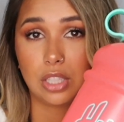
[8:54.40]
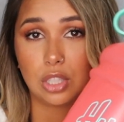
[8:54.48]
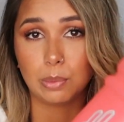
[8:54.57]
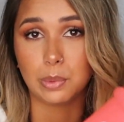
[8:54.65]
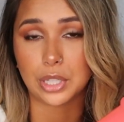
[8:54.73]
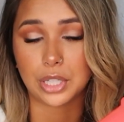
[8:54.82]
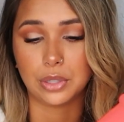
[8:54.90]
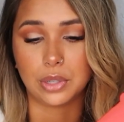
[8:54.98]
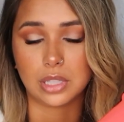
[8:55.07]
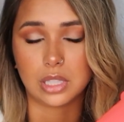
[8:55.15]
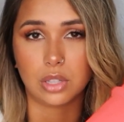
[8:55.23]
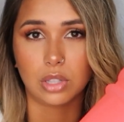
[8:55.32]
It's super cute.
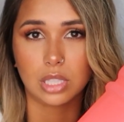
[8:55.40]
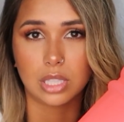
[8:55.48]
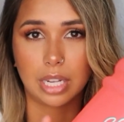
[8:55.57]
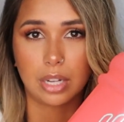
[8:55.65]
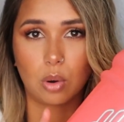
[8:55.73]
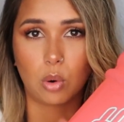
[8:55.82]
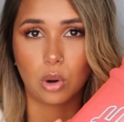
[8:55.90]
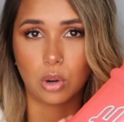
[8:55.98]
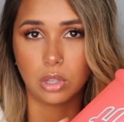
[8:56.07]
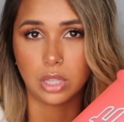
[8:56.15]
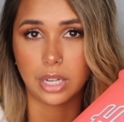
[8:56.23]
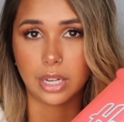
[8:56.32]
It's still this like
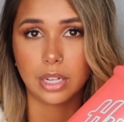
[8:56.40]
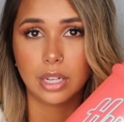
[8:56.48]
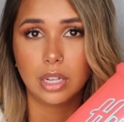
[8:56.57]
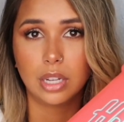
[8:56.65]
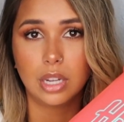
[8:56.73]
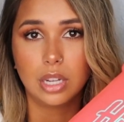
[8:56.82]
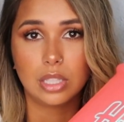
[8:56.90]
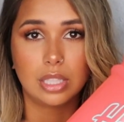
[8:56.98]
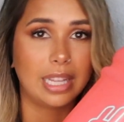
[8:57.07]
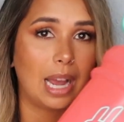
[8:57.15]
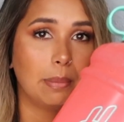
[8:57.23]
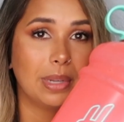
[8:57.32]
corally
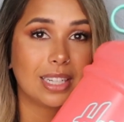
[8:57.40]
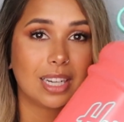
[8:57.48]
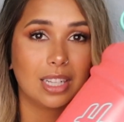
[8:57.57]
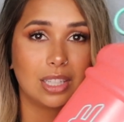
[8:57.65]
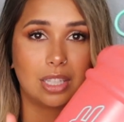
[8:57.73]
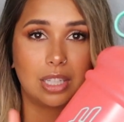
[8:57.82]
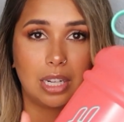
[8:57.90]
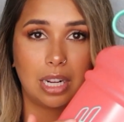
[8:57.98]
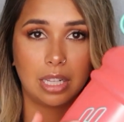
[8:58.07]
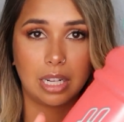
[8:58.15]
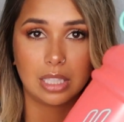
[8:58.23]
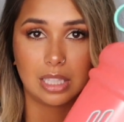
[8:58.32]
salmon color,
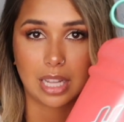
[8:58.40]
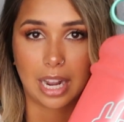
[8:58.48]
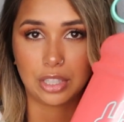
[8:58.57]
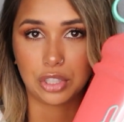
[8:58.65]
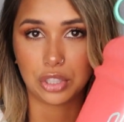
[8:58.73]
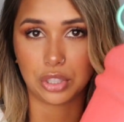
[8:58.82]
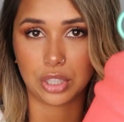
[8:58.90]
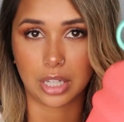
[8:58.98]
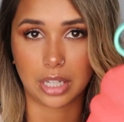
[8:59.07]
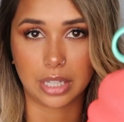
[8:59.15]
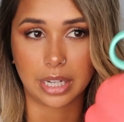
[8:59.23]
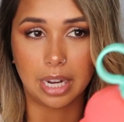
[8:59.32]
and then it says Hydro
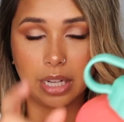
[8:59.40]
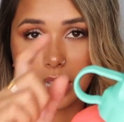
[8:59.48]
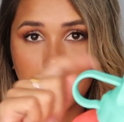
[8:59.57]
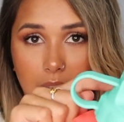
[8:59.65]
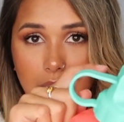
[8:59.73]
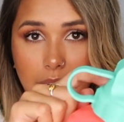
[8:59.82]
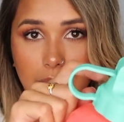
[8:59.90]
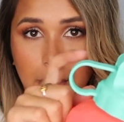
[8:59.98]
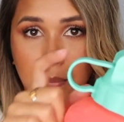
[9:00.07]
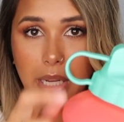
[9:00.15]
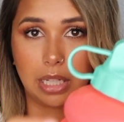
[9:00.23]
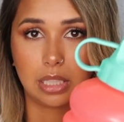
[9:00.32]
Jug, and then has like a
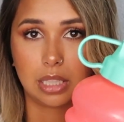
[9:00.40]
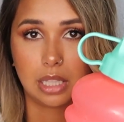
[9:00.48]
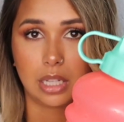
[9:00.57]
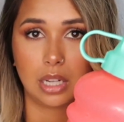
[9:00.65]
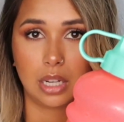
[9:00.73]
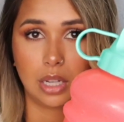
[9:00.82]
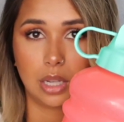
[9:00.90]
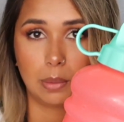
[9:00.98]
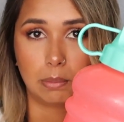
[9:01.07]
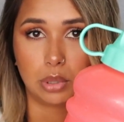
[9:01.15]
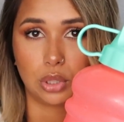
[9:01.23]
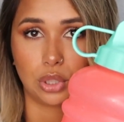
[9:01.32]
mint
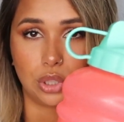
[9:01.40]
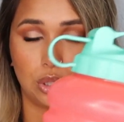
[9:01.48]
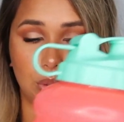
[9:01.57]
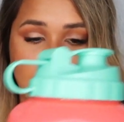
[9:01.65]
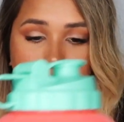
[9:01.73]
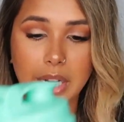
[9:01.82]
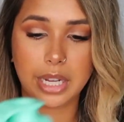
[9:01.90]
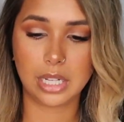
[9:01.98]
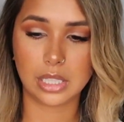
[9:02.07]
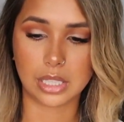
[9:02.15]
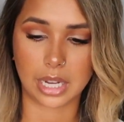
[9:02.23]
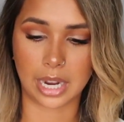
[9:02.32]
blue in it.